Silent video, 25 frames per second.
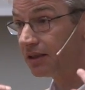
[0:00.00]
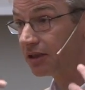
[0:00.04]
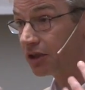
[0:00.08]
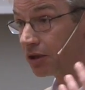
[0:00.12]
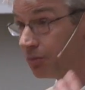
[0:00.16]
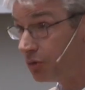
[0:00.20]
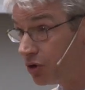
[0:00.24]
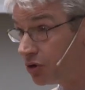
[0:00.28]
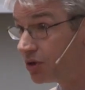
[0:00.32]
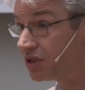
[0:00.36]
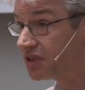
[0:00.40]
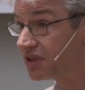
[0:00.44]

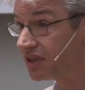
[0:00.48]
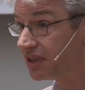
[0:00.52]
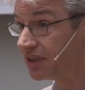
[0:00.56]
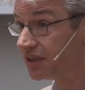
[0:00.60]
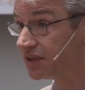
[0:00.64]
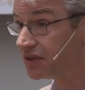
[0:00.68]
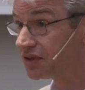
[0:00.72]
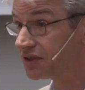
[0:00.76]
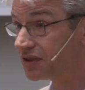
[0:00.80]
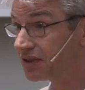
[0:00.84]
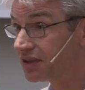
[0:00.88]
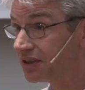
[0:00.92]

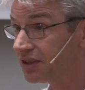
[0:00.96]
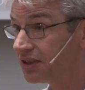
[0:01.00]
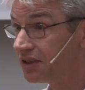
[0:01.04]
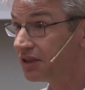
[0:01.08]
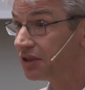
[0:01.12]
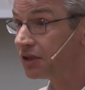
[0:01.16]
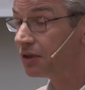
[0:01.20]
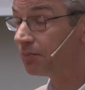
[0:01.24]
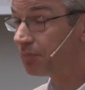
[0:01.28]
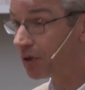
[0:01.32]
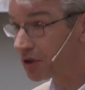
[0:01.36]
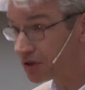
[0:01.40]
communities
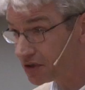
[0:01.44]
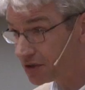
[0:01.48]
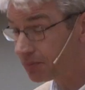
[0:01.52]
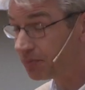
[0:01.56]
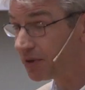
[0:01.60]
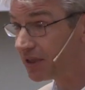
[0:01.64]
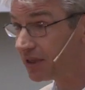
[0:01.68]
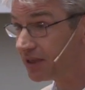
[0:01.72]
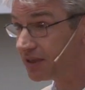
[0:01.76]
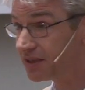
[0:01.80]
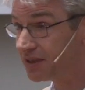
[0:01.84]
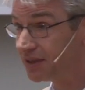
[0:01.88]
the
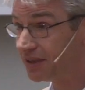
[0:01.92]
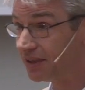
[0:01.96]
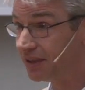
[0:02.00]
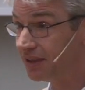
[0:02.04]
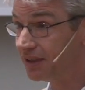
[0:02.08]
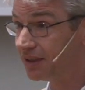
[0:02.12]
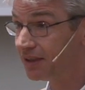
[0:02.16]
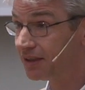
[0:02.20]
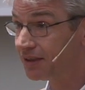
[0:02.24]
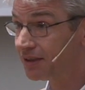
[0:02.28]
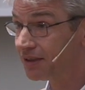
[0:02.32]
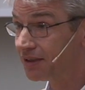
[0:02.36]
possibility
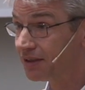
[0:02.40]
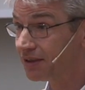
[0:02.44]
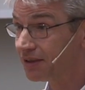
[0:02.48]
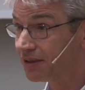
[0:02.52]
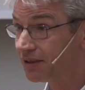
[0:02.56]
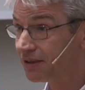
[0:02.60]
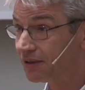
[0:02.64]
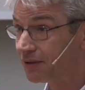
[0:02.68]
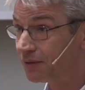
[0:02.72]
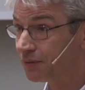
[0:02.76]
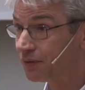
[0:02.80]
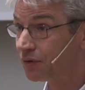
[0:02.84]

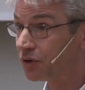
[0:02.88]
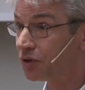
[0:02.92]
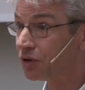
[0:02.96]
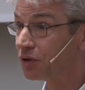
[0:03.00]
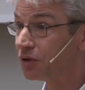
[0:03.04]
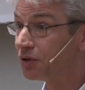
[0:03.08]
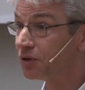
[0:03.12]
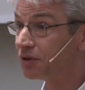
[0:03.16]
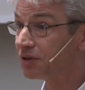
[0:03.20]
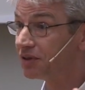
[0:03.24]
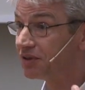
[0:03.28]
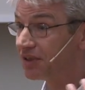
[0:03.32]

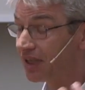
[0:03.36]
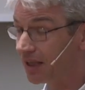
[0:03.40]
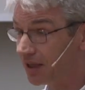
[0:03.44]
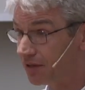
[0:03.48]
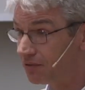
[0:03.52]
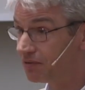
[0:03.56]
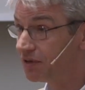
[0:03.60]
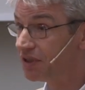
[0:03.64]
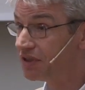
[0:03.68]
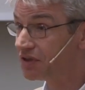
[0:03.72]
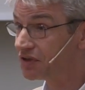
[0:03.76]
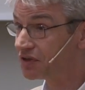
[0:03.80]
for their
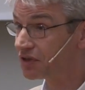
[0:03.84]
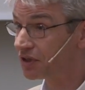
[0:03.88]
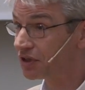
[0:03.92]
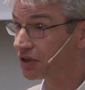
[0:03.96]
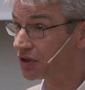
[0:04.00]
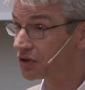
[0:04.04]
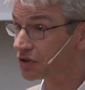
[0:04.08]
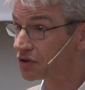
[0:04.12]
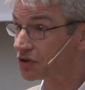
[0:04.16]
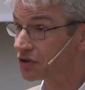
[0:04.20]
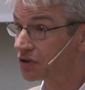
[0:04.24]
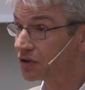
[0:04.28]

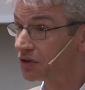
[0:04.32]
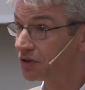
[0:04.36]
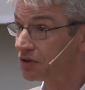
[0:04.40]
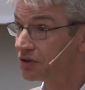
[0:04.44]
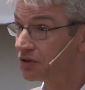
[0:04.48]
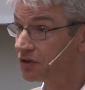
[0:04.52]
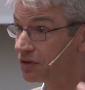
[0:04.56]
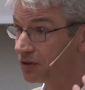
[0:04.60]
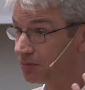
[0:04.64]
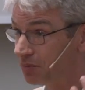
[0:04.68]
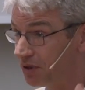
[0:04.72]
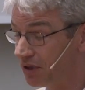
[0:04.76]
research
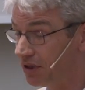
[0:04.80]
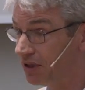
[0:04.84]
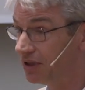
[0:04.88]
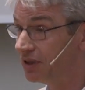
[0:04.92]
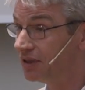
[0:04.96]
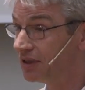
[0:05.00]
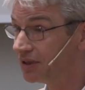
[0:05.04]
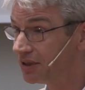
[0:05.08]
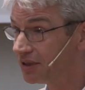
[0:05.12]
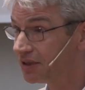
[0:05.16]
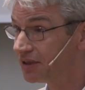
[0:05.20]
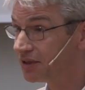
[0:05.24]
to be